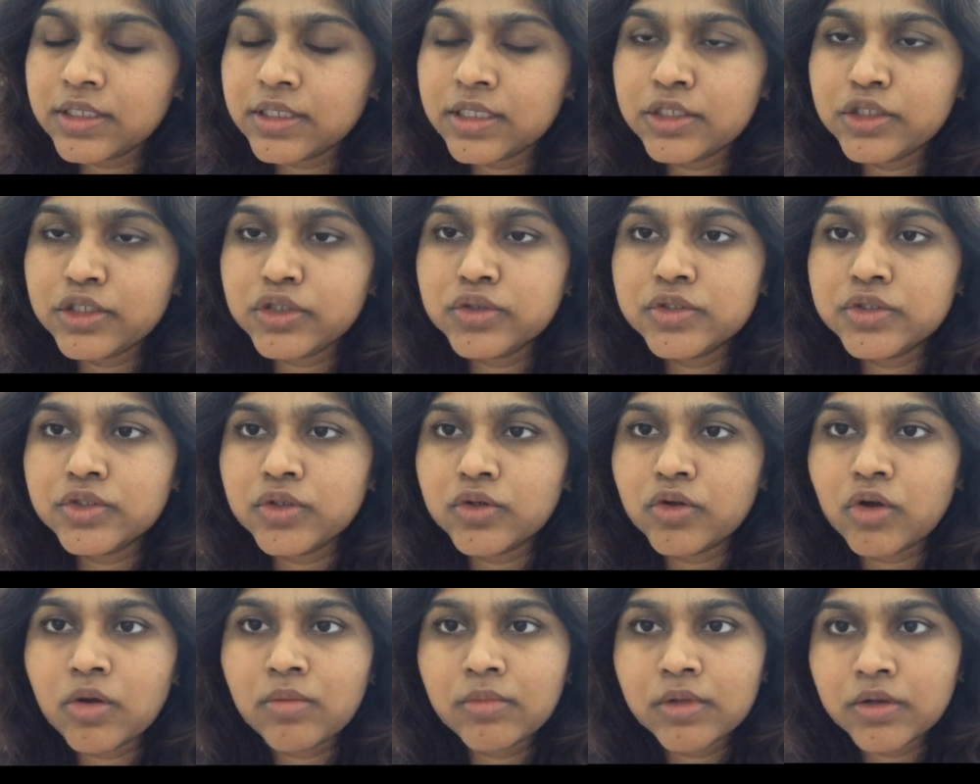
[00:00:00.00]
then use
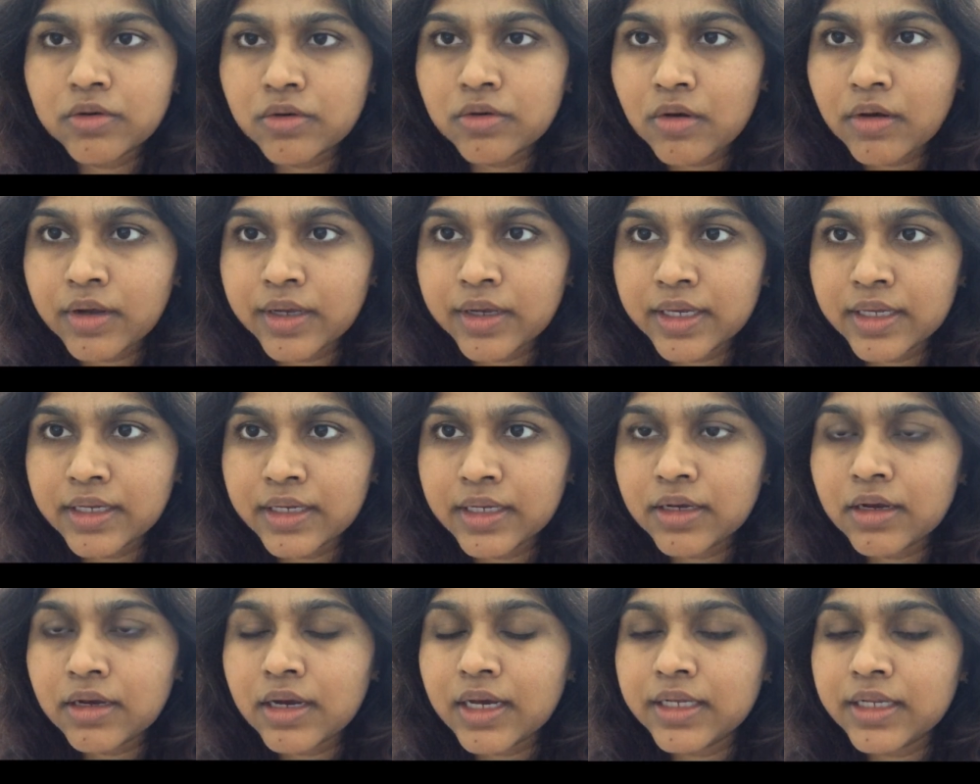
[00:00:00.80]
your normal raw
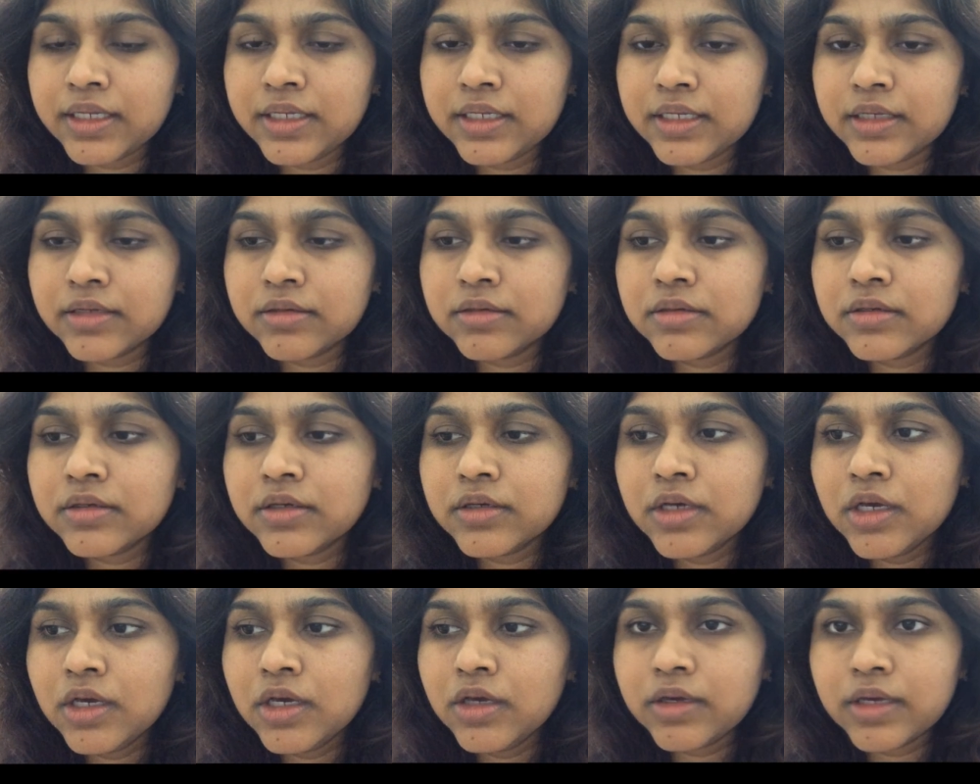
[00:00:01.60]
organic honey that
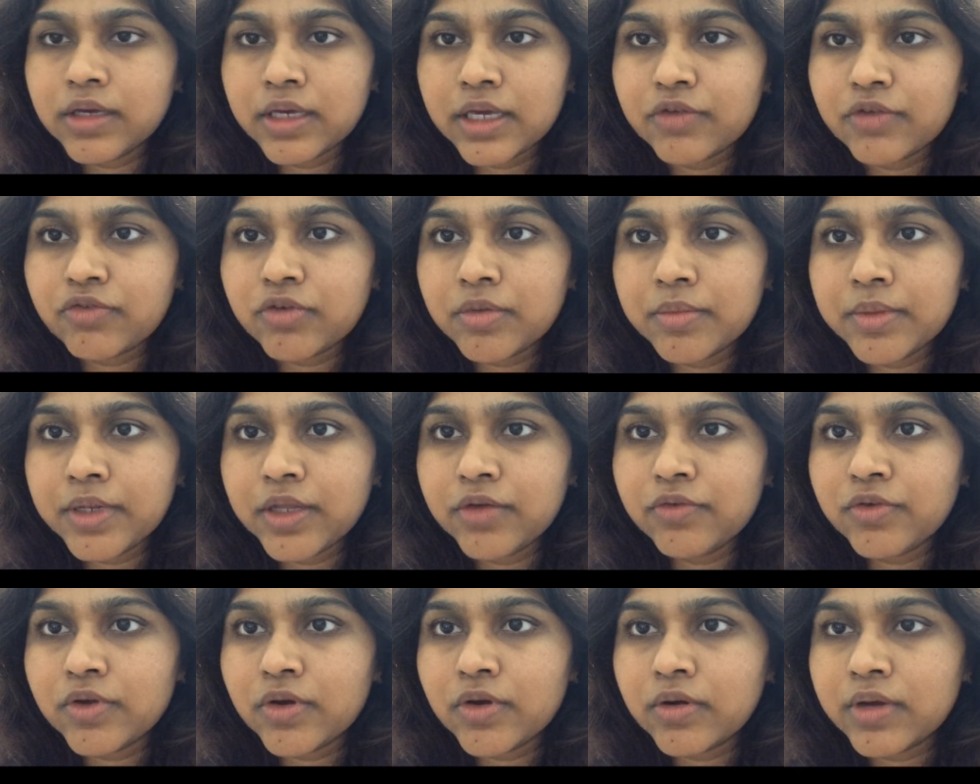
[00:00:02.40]
you can get from
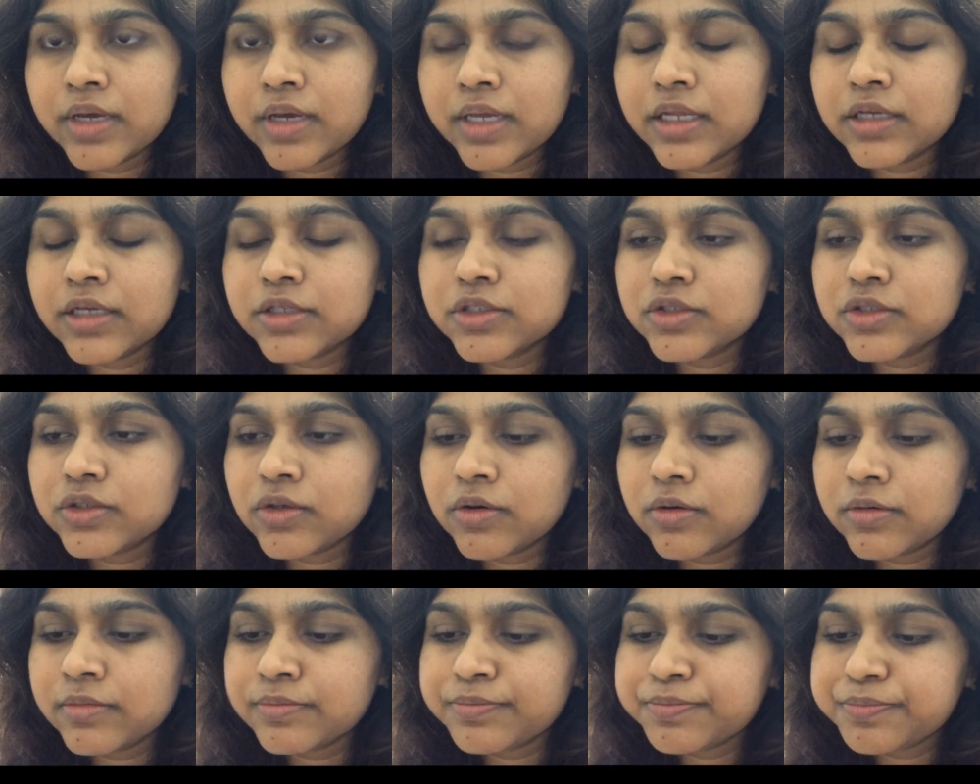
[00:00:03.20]
any of your organic
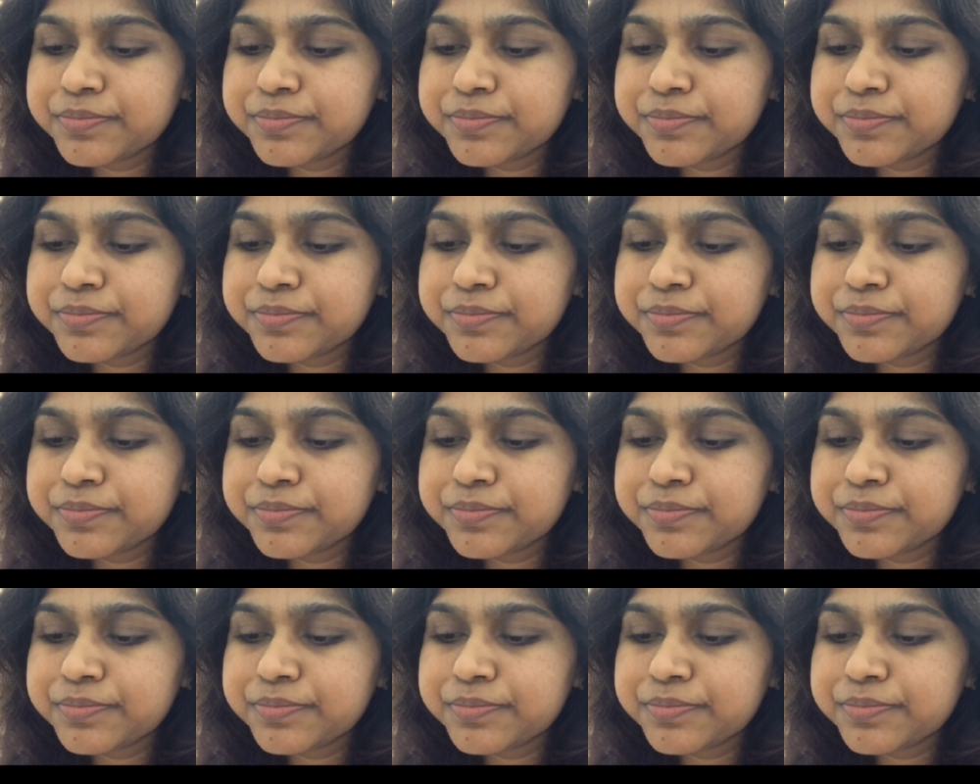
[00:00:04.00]
store.